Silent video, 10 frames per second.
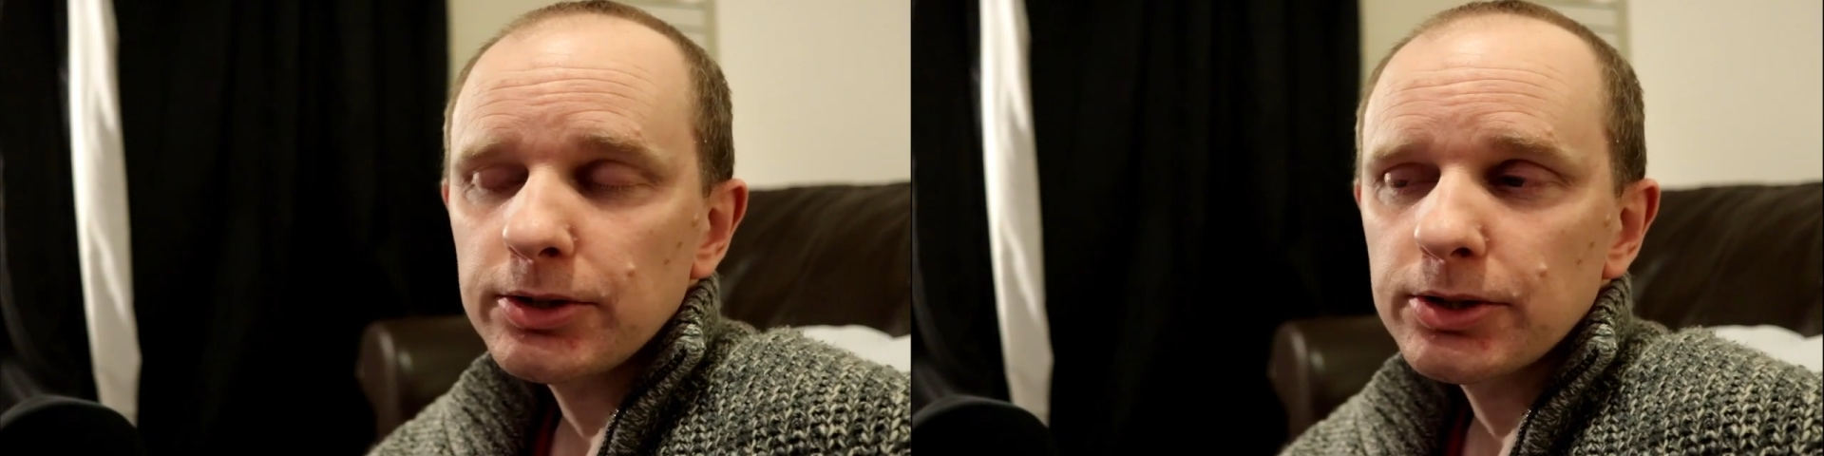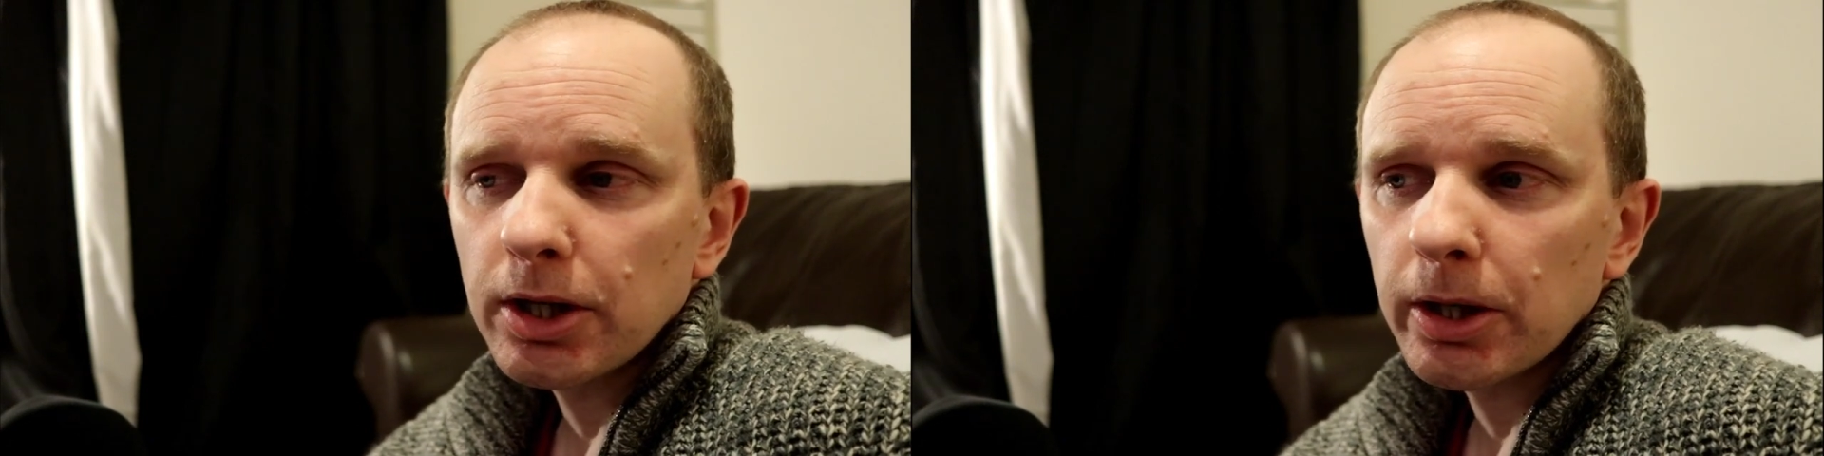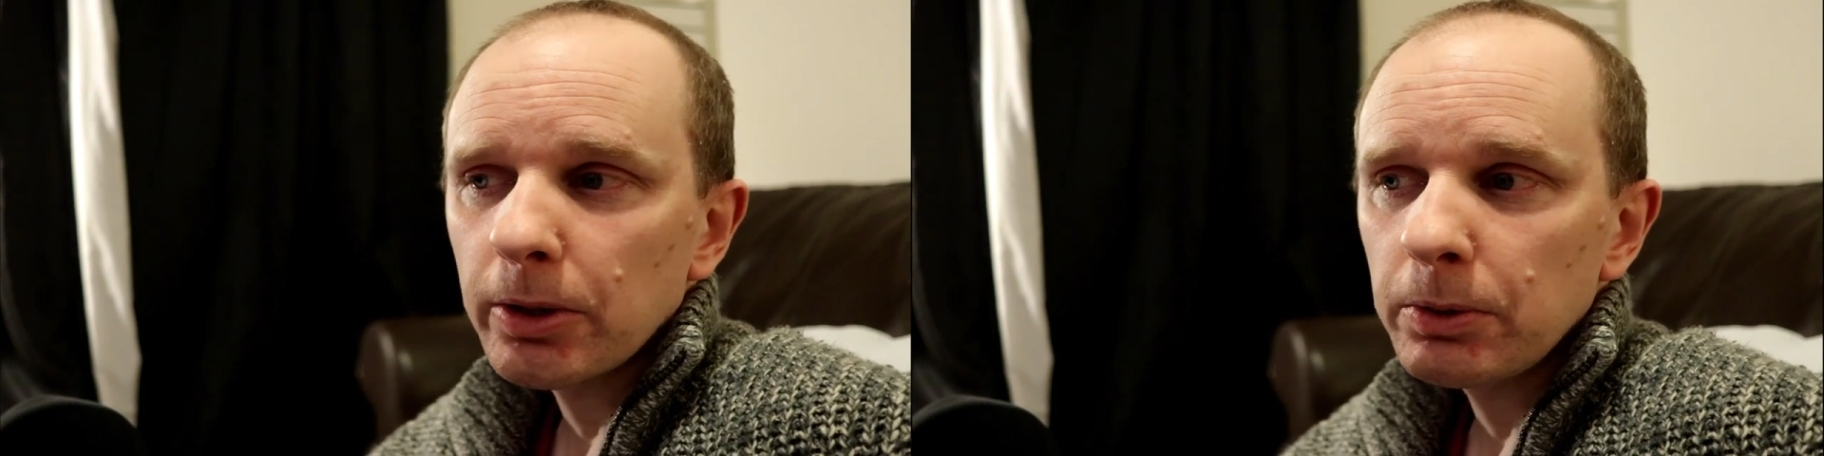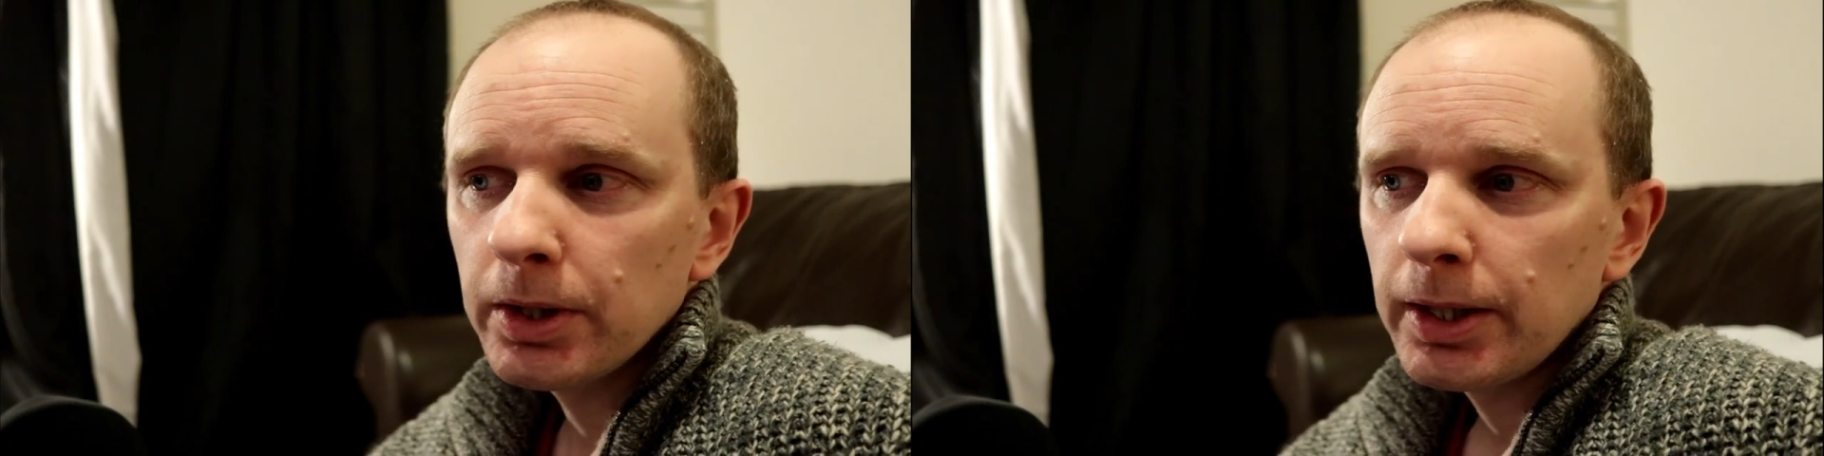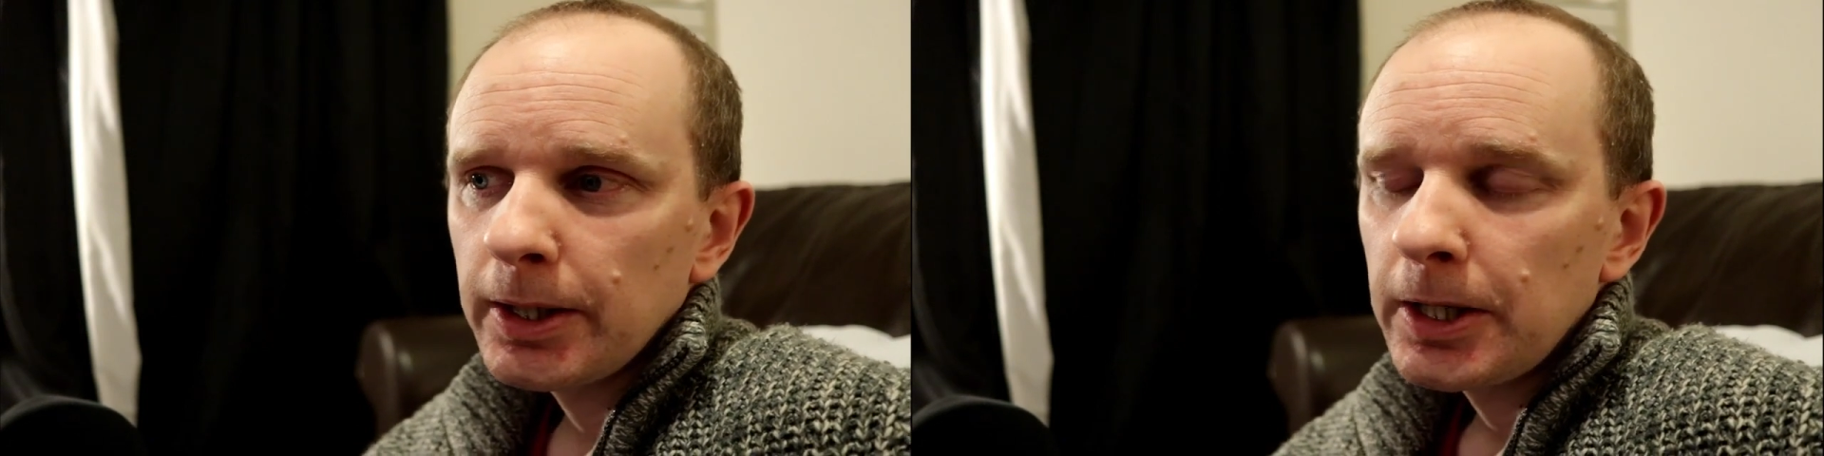So
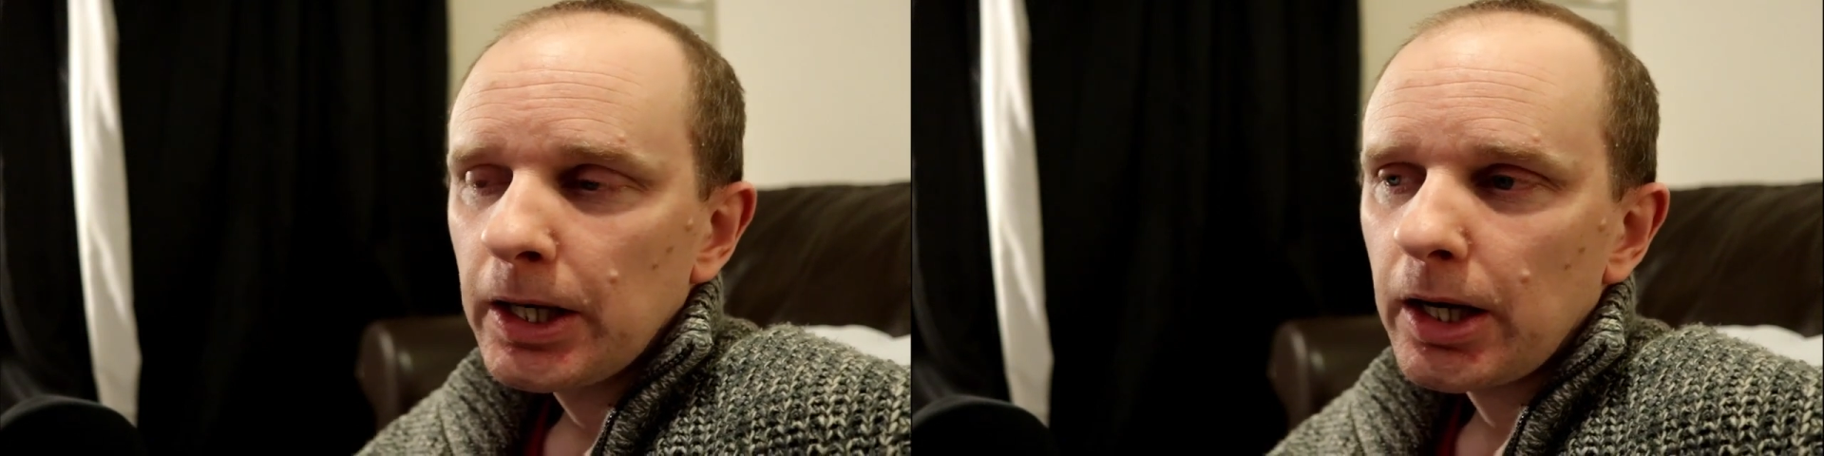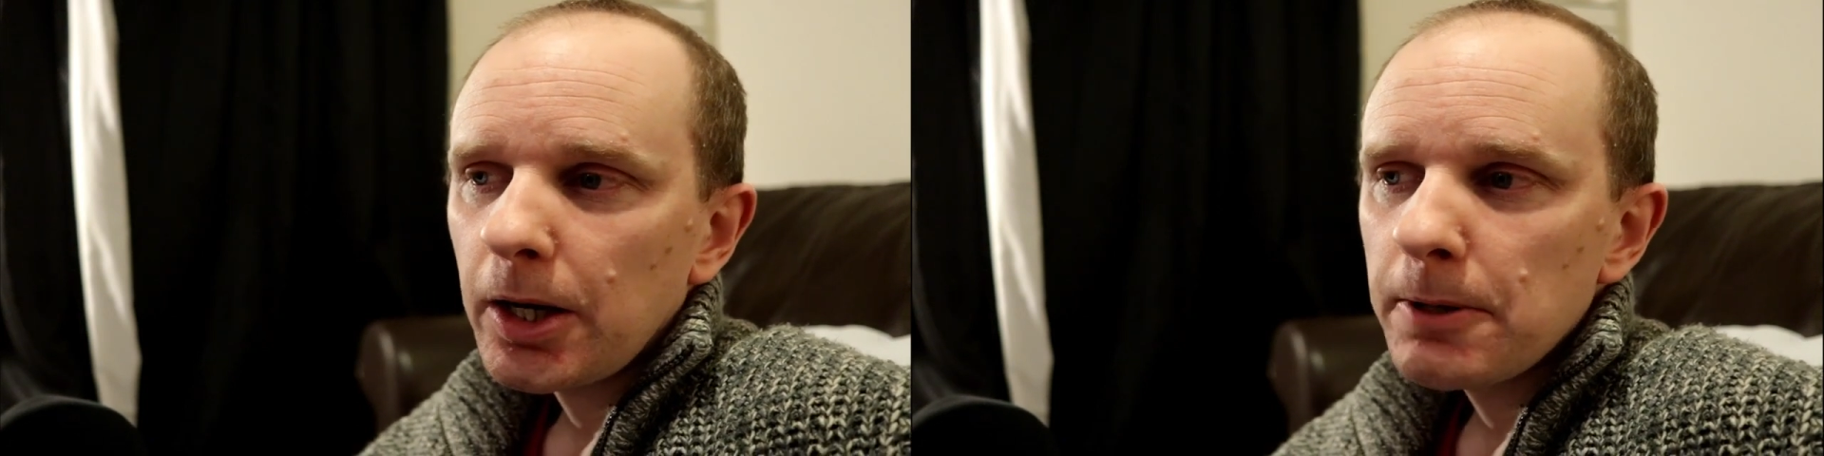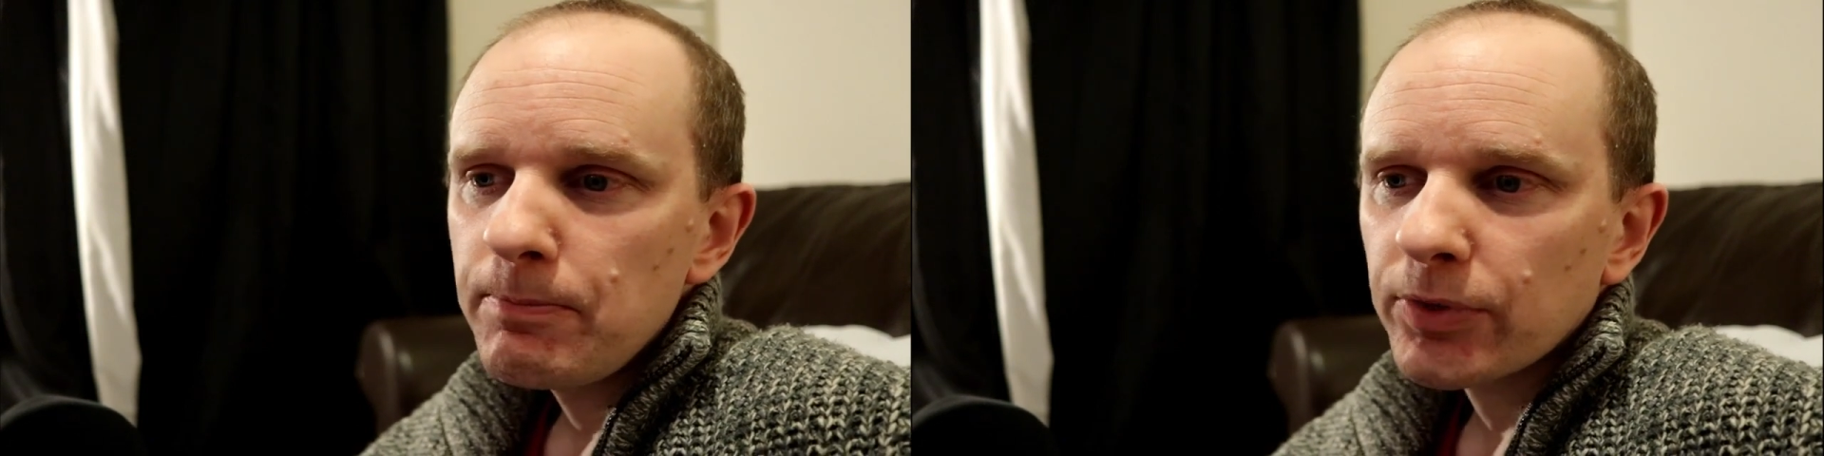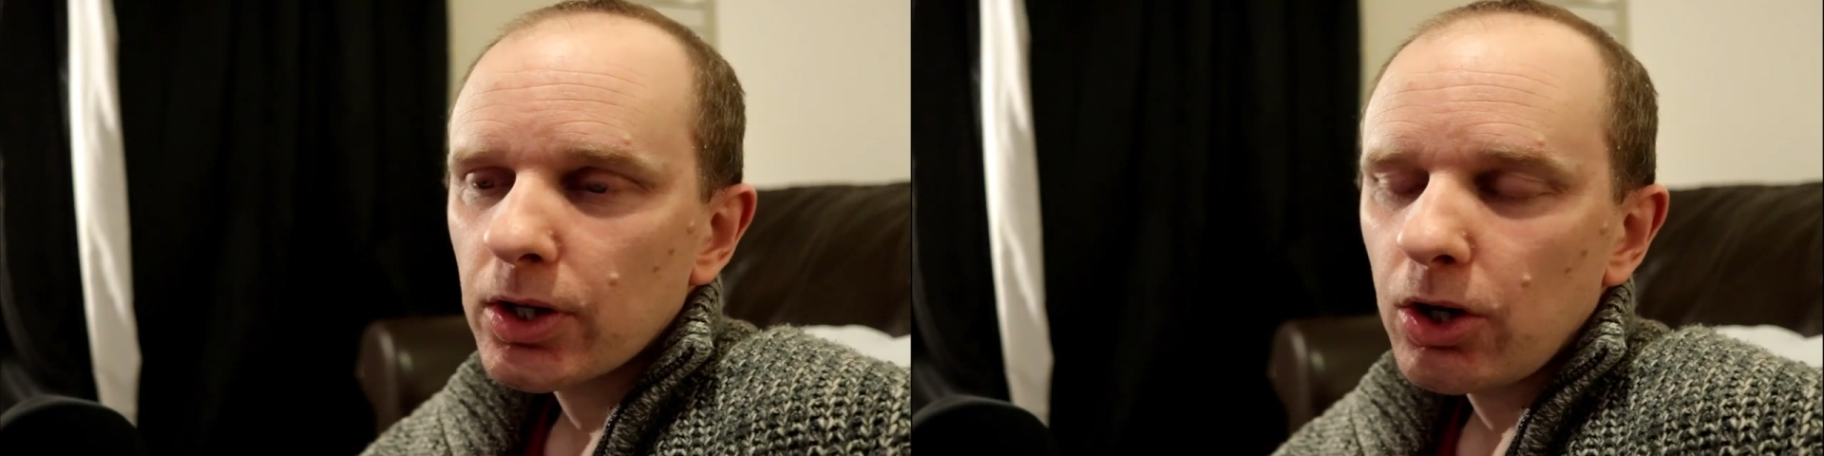um,